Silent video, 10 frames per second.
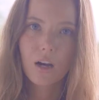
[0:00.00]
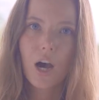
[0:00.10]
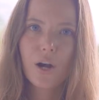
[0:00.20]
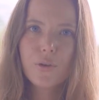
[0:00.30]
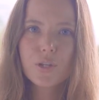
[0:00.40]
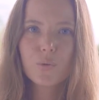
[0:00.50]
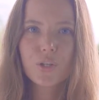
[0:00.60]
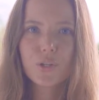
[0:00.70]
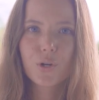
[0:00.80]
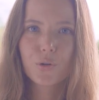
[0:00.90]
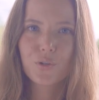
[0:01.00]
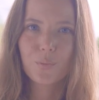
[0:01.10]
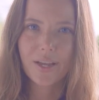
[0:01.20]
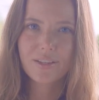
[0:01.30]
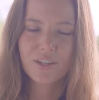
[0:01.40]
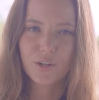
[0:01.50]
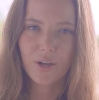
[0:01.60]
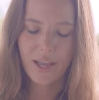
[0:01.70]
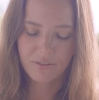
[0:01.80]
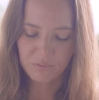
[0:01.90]
I also want to go to Mexico. I
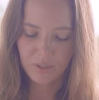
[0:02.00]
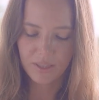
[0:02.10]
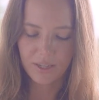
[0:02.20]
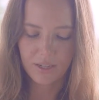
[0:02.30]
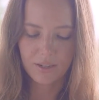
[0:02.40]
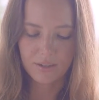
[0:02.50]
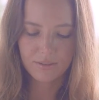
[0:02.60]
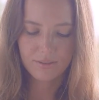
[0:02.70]
haven't been there.